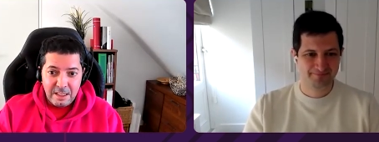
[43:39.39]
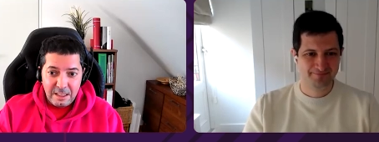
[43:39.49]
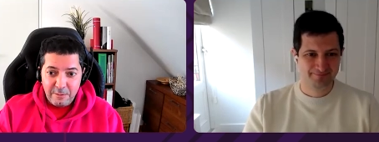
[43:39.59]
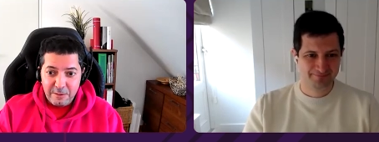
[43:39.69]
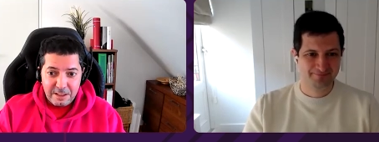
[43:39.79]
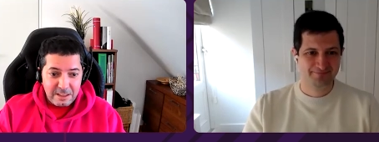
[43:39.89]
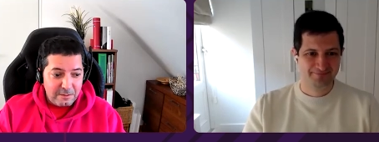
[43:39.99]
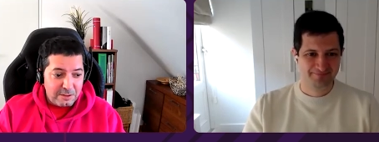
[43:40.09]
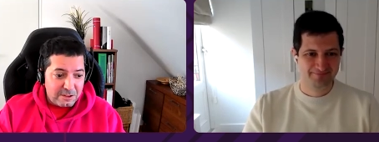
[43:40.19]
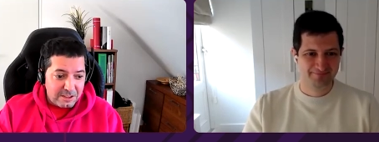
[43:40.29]
Speaker 1: Even
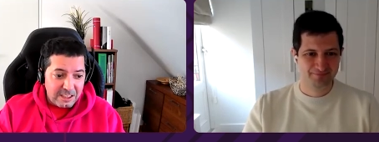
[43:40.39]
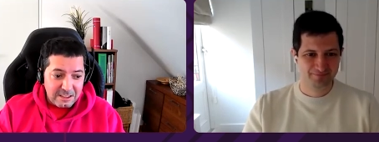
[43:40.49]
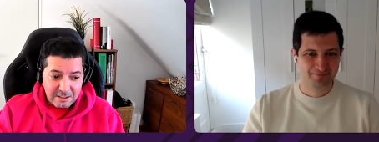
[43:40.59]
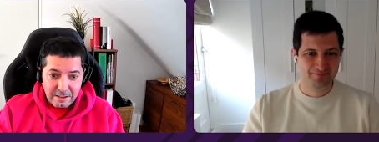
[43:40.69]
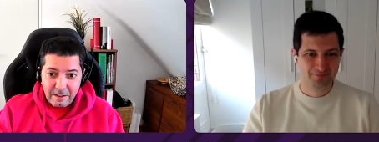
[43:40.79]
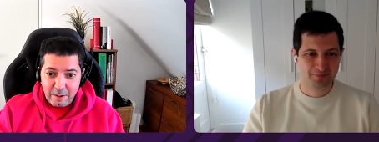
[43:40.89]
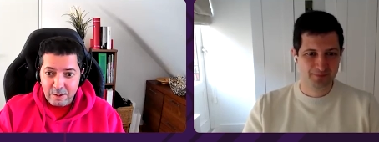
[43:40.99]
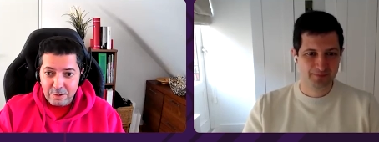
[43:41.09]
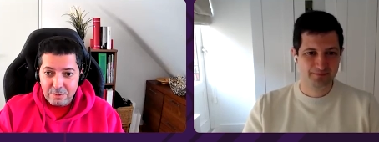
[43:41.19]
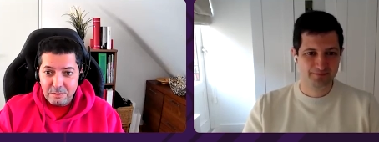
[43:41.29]
even today, it's
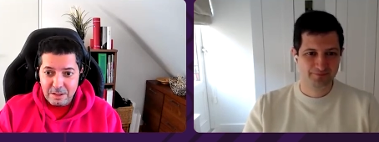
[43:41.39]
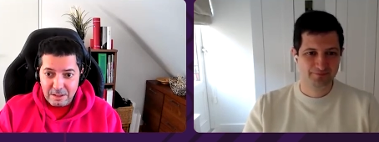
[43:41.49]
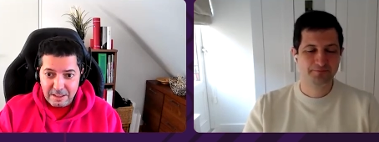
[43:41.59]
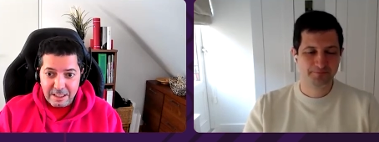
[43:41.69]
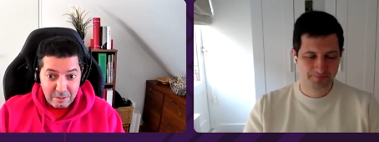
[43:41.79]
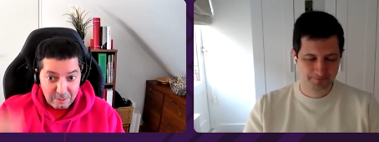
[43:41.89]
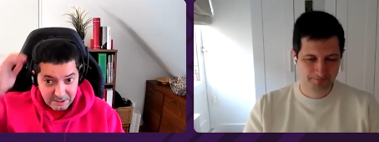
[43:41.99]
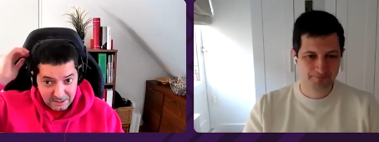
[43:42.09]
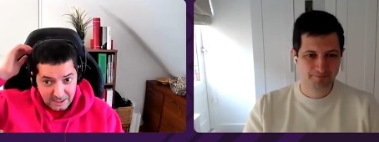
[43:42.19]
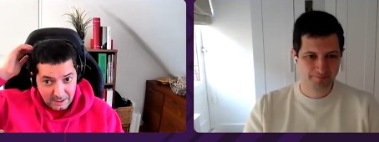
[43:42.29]
slow. You can mm -hmm. do mm-hmm.
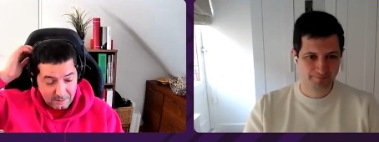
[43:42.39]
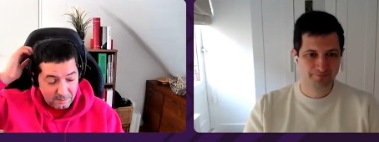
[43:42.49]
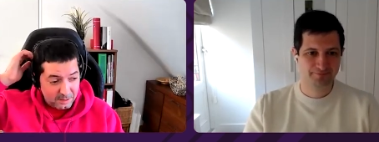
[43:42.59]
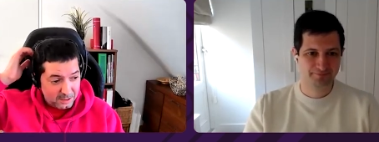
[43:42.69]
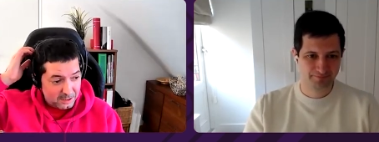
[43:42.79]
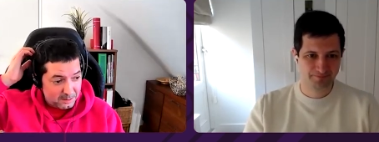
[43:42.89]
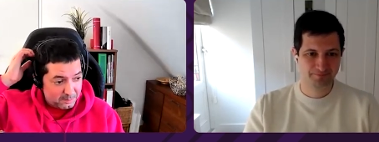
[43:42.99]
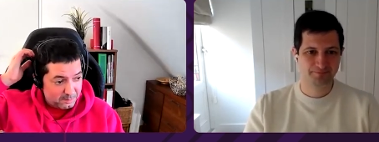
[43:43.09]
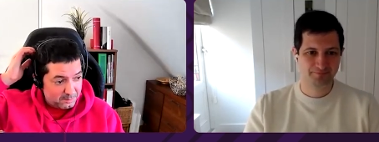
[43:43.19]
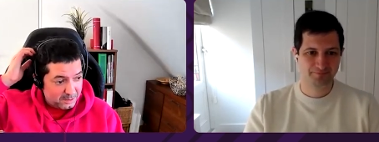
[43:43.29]
it now. Um, mm
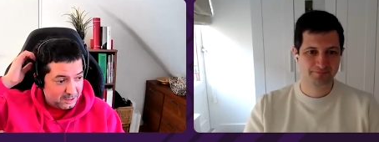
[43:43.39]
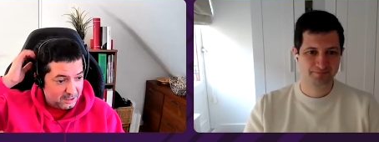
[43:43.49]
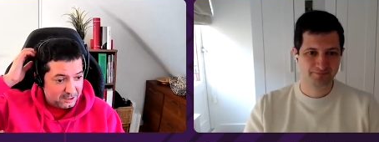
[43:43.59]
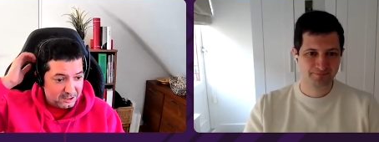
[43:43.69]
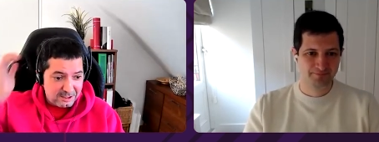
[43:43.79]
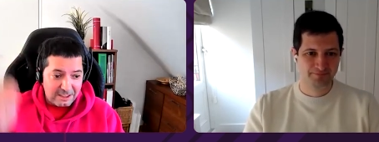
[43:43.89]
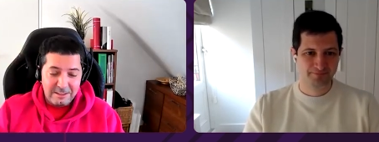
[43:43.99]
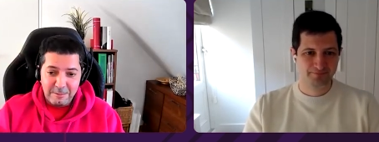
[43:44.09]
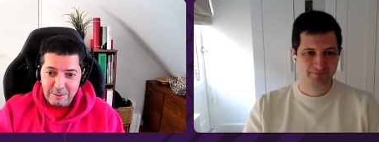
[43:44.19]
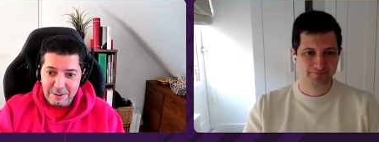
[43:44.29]
-hmm. It just takes
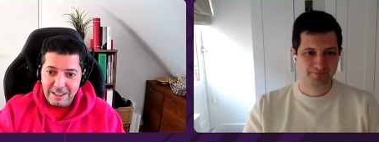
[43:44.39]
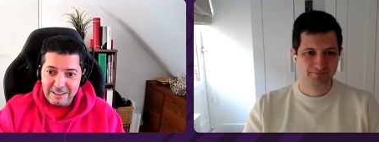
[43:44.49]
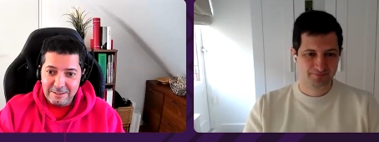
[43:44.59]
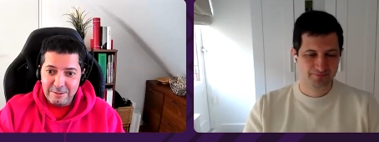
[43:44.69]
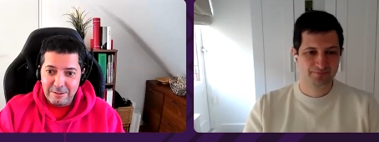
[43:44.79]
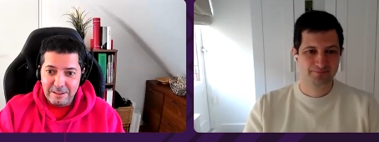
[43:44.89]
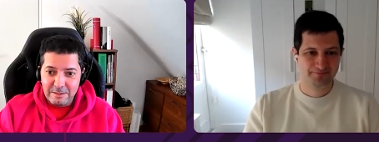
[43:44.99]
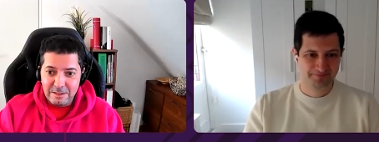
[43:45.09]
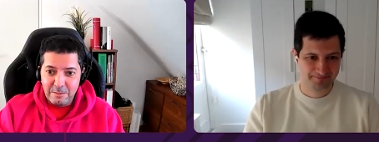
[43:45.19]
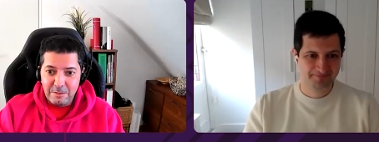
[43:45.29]
a few days to
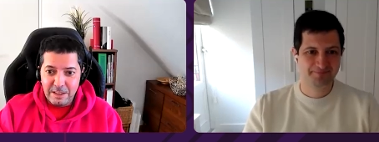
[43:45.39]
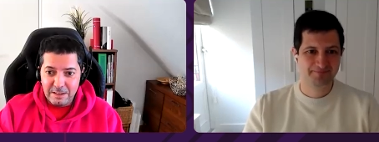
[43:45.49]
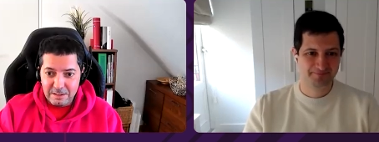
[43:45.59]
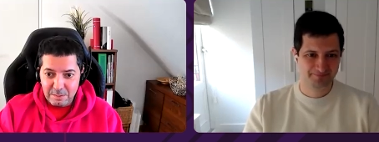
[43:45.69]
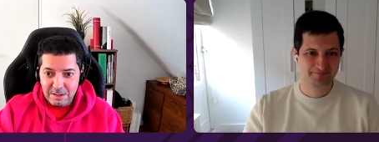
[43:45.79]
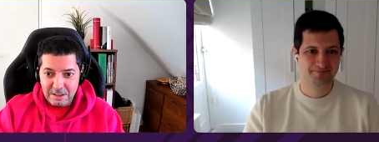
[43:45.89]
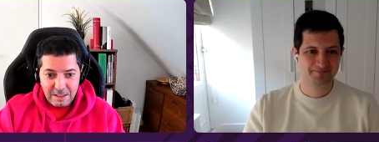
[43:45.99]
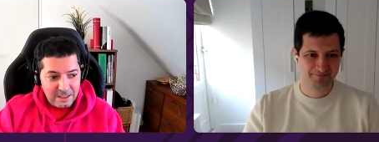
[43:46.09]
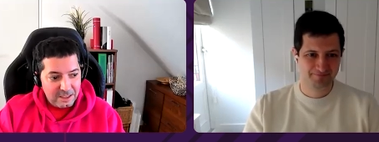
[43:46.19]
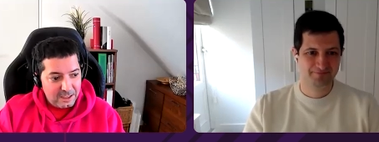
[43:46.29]
transfer the files, but
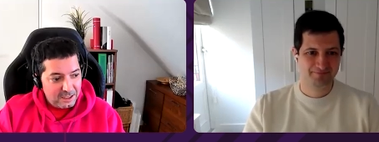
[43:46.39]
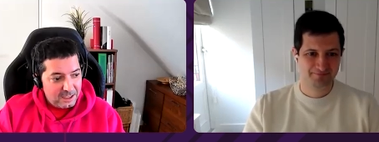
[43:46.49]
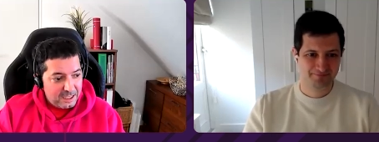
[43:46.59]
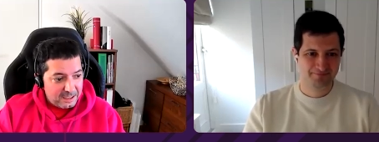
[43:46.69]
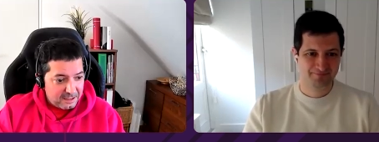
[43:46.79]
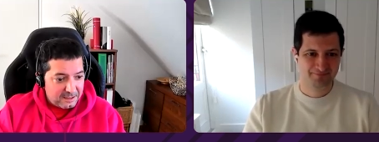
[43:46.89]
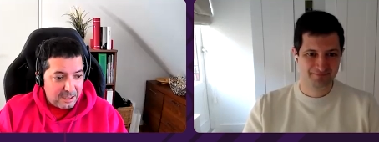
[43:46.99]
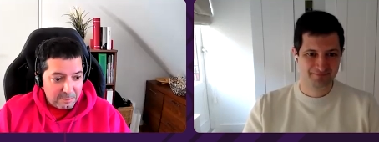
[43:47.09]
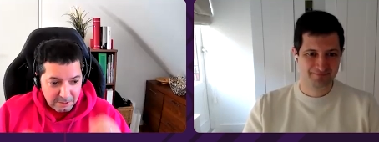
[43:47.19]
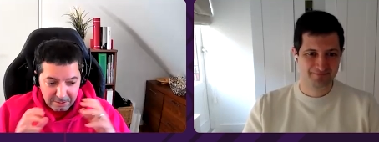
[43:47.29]
at the
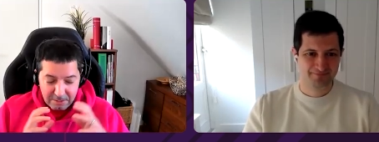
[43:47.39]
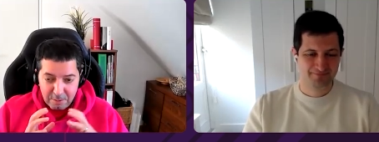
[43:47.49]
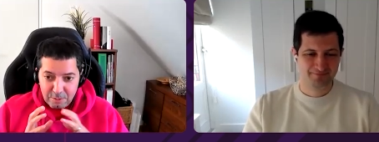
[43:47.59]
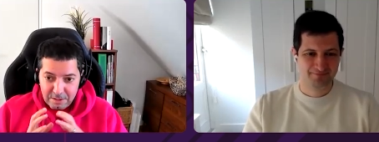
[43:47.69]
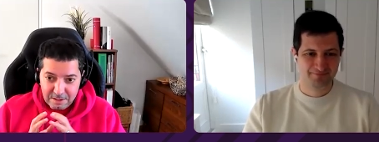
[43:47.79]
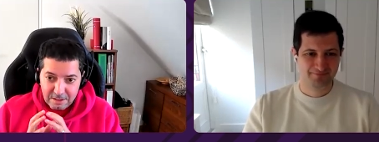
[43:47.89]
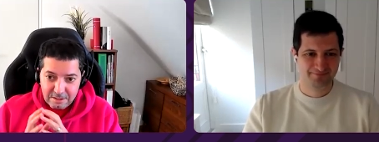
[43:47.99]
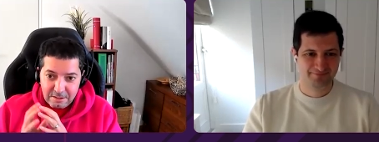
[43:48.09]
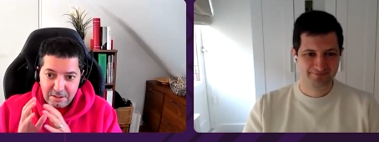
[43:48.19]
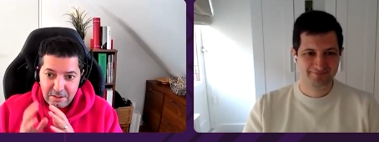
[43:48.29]
time, you you would
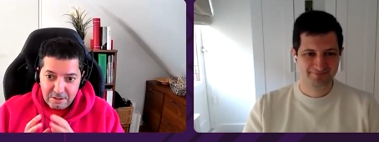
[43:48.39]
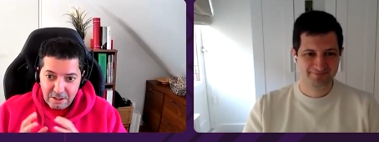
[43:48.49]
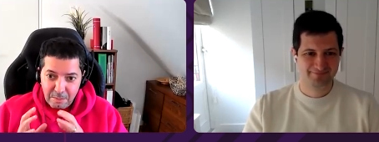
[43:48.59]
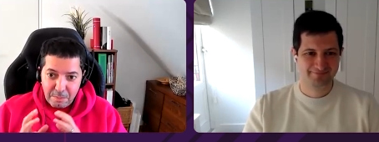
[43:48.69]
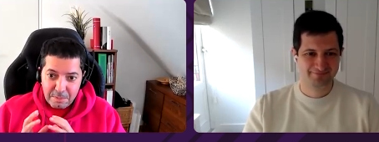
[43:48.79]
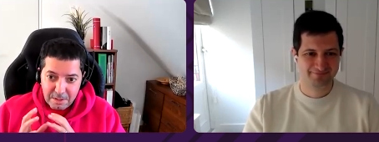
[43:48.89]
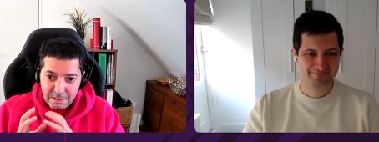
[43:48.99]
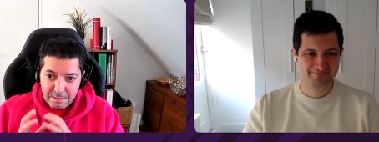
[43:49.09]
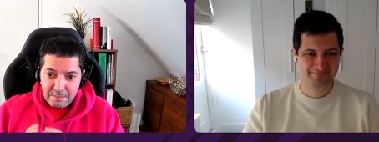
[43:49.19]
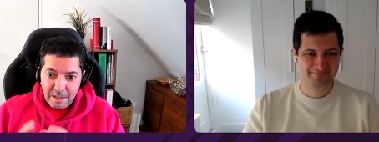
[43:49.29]
still ship
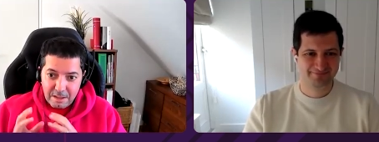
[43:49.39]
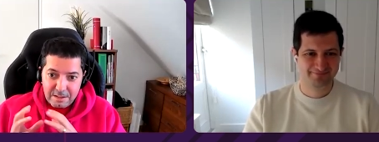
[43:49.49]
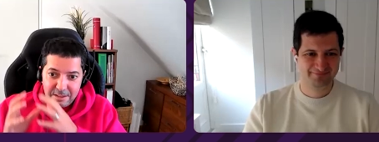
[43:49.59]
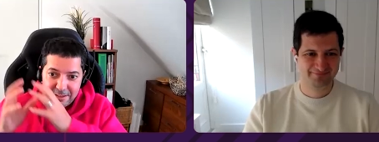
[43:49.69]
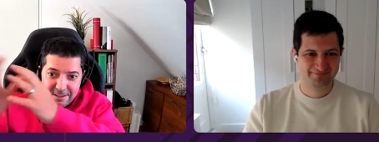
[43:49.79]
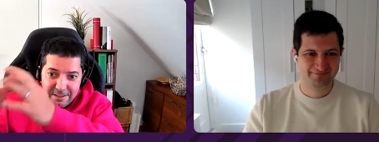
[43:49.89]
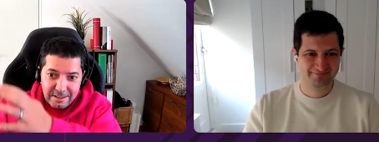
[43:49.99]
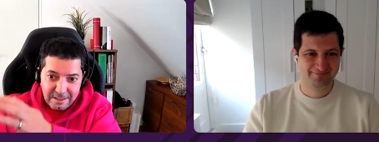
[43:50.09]
um, hard disk